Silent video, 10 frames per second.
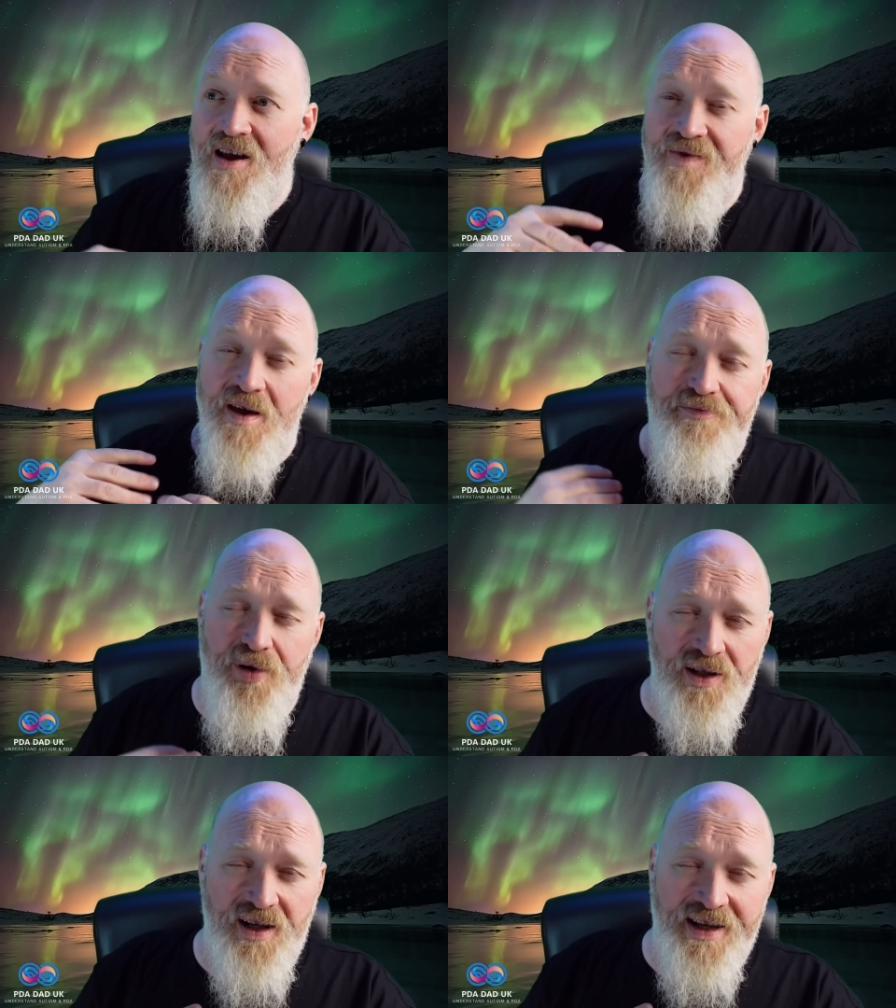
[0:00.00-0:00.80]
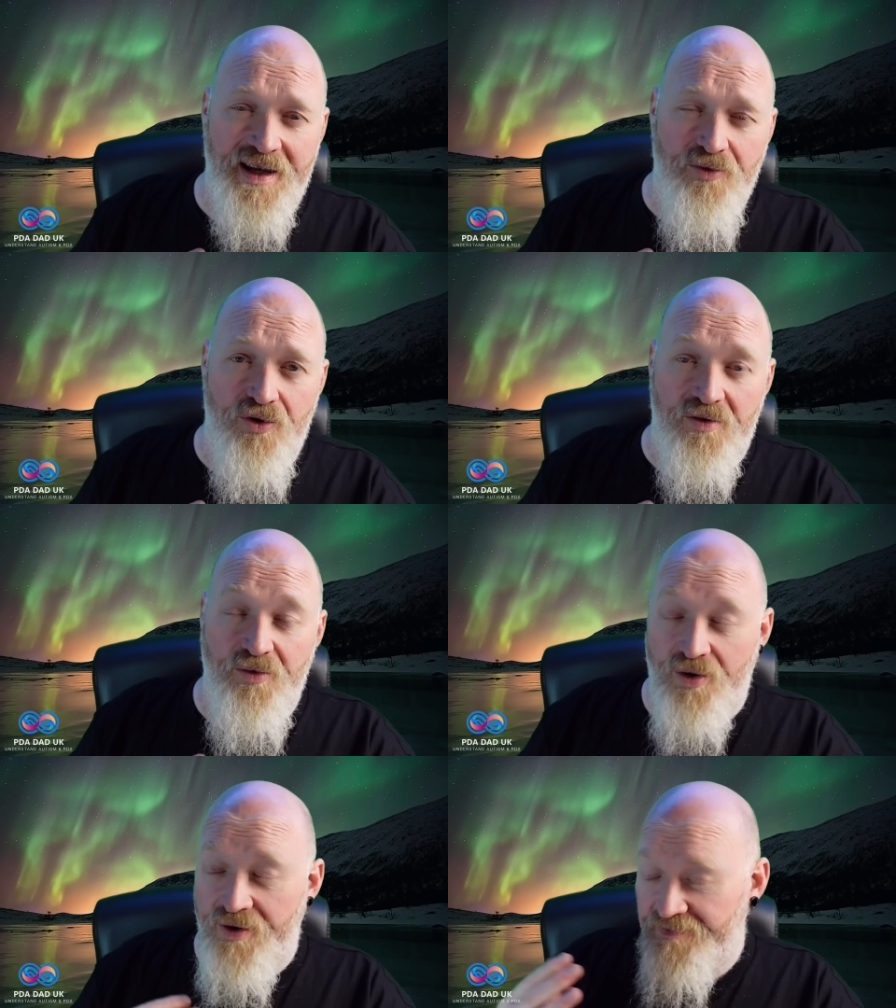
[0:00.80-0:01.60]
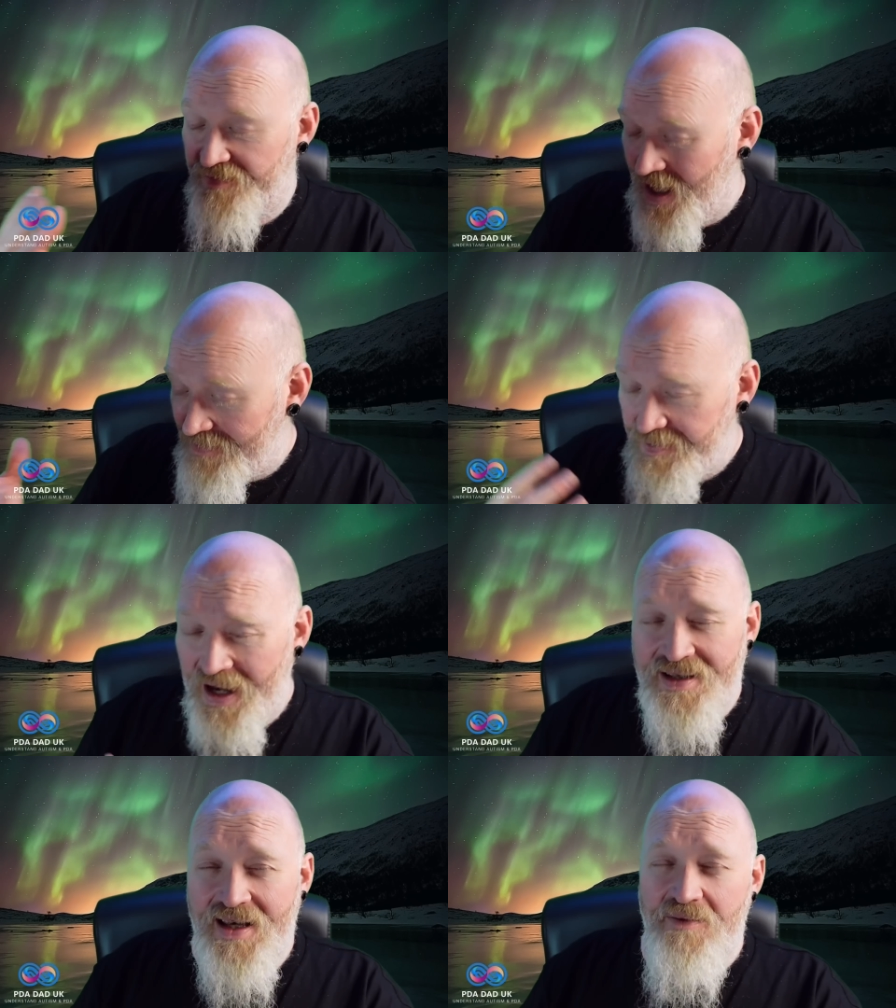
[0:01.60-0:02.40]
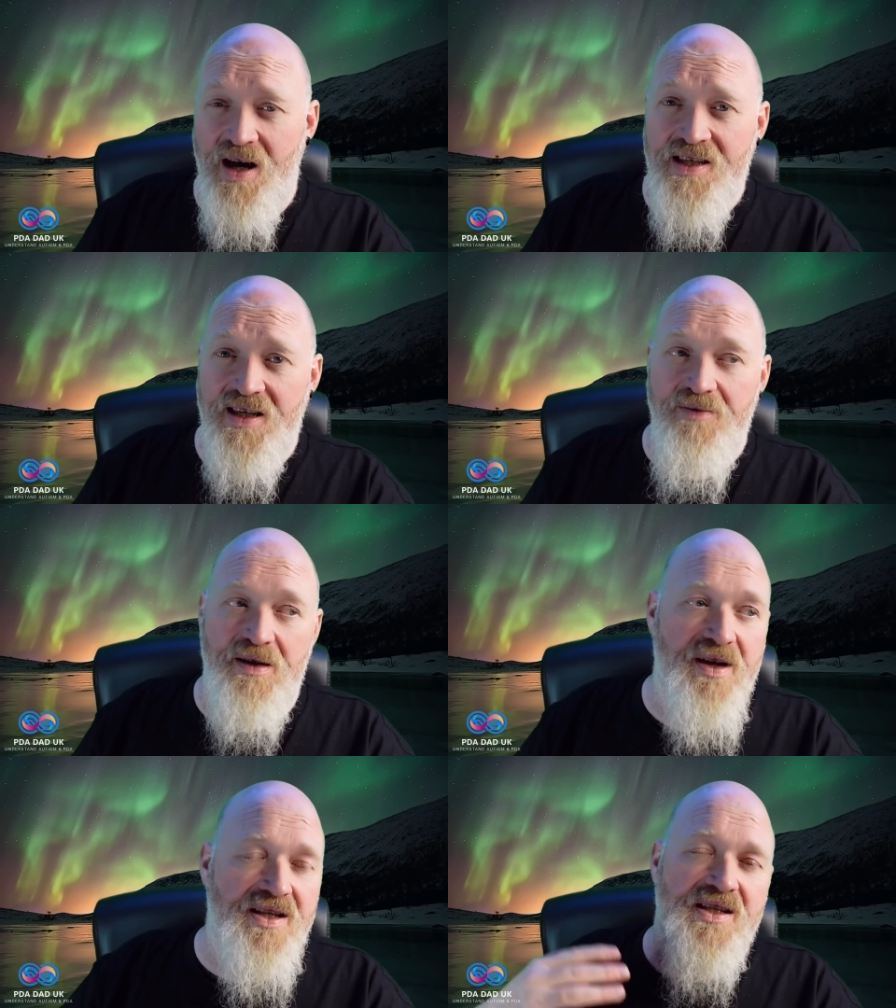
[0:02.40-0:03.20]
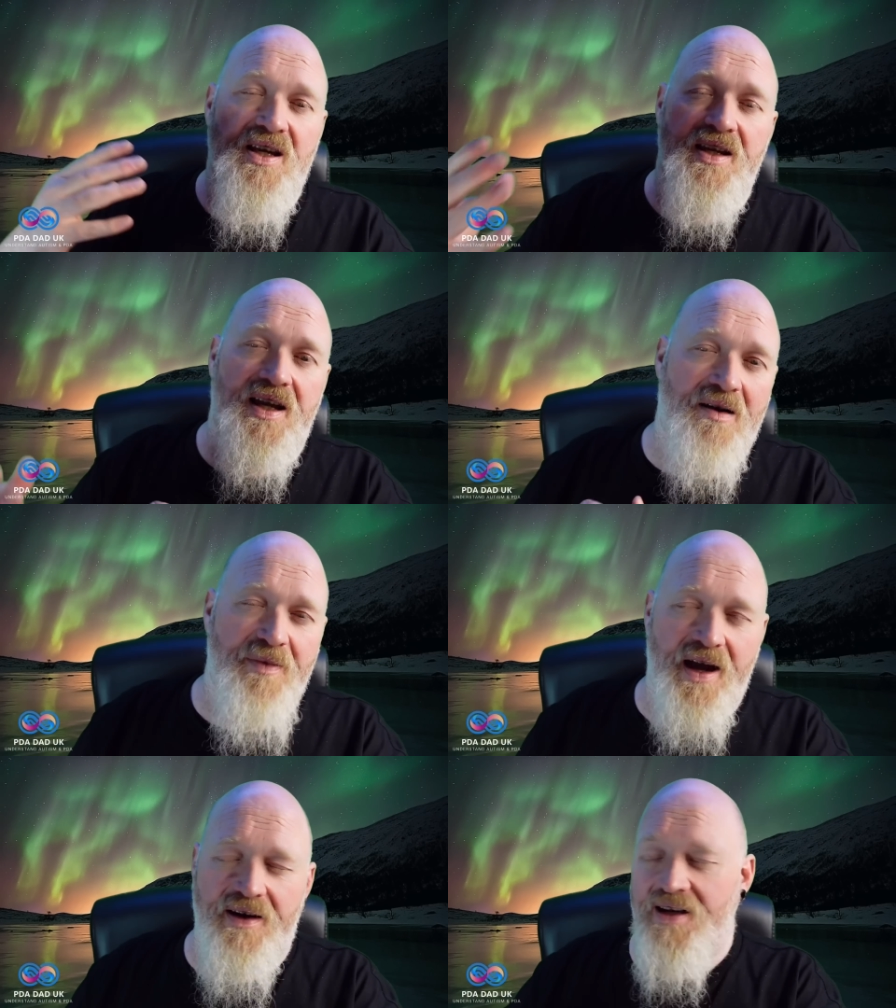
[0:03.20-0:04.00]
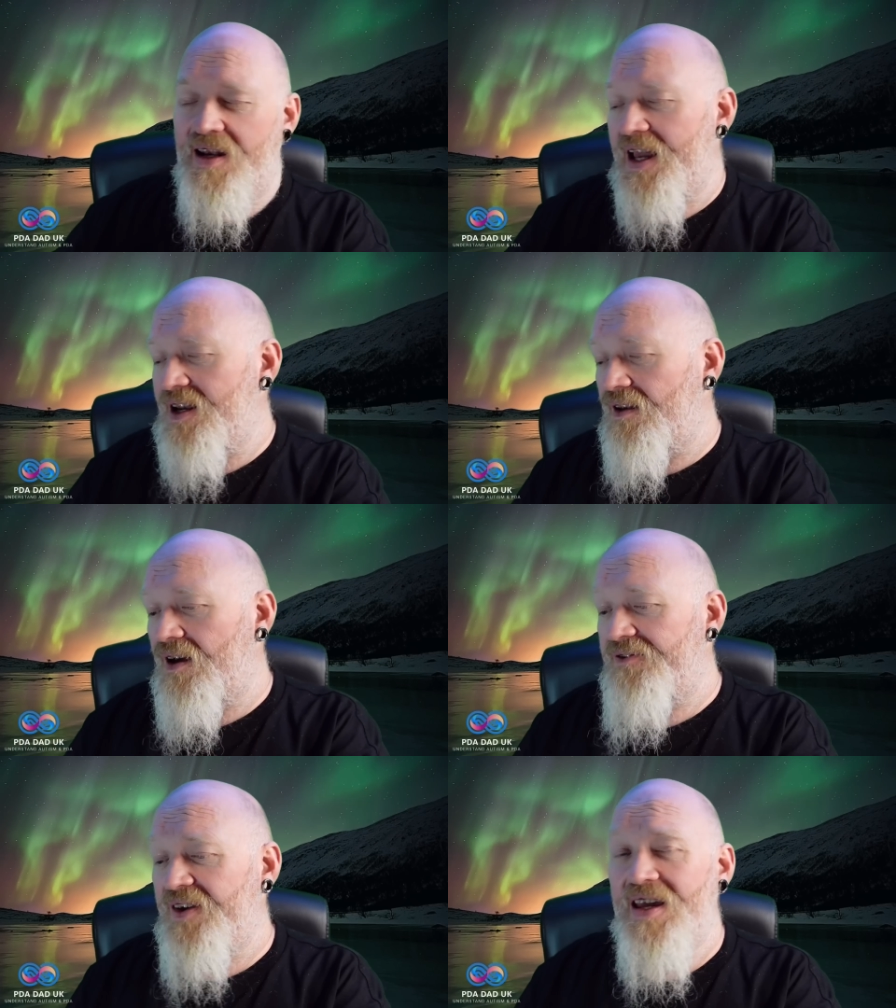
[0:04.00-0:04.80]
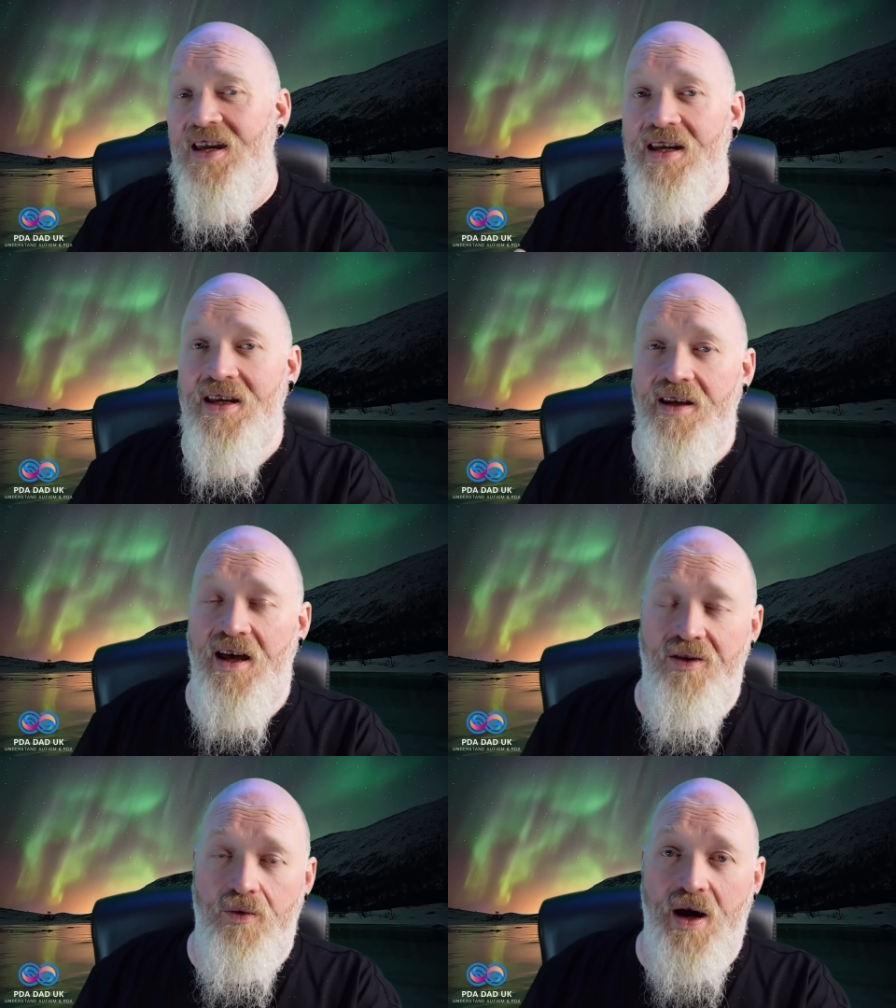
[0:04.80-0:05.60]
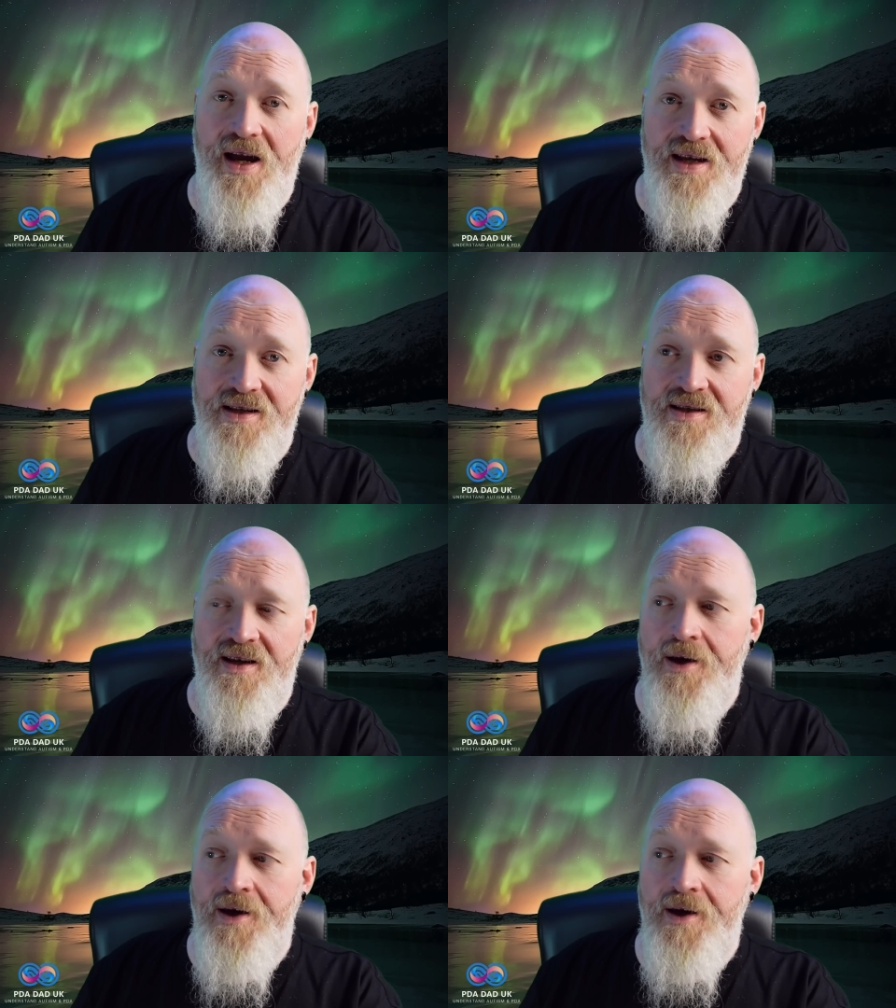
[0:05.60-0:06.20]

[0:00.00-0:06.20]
They're bottling it more and more, coming back to that masking, but it means it's going to come out in later life in other ways.